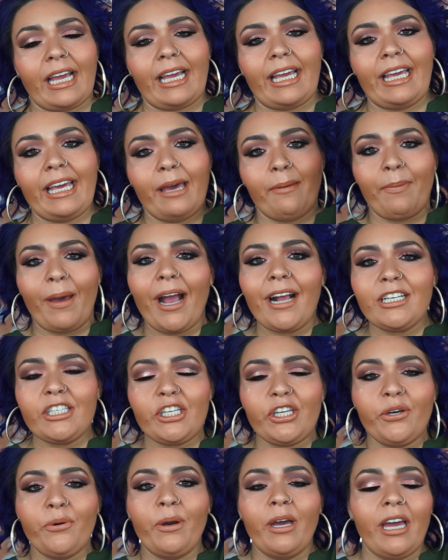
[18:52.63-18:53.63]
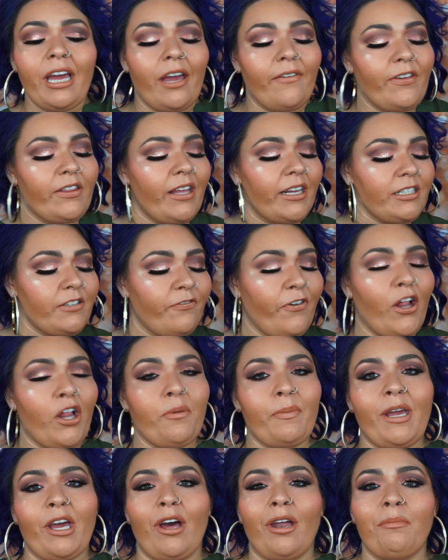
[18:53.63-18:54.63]
get back to you. If you'd like to follow
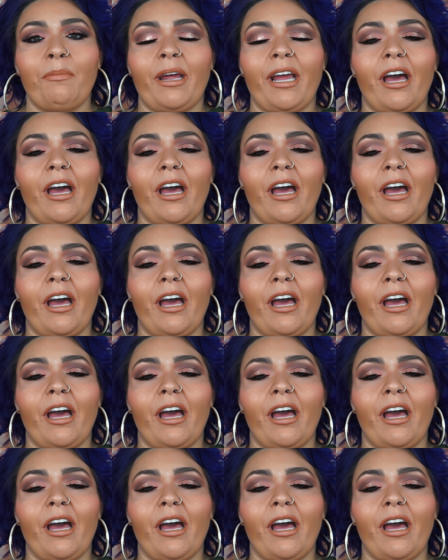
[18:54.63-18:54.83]
me on my